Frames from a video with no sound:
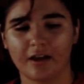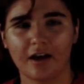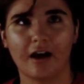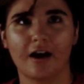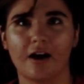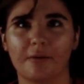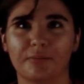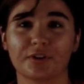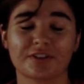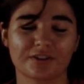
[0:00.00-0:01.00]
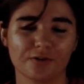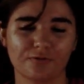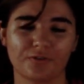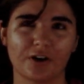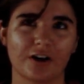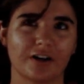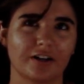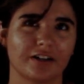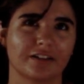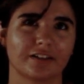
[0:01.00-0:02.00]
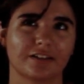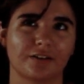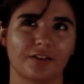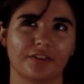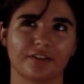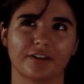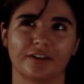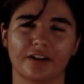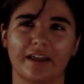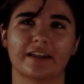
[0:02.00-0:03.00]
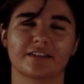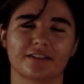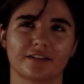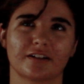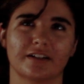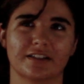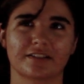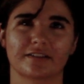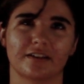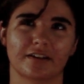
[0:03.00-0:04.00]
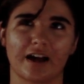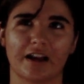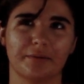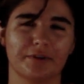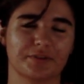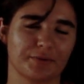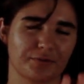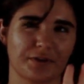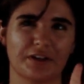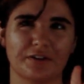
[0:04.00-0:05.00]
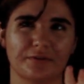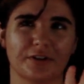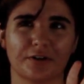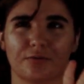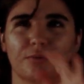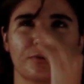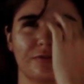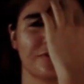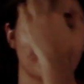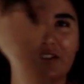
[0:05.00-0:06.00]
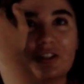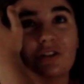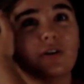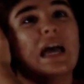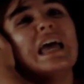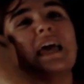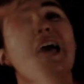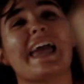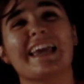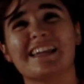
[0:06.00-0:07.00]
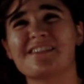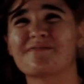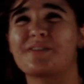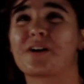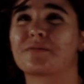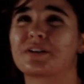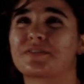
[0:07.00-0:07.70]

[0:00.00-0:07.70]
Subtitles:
But so far, the answer is between 1.5 and 2. And if we got rid of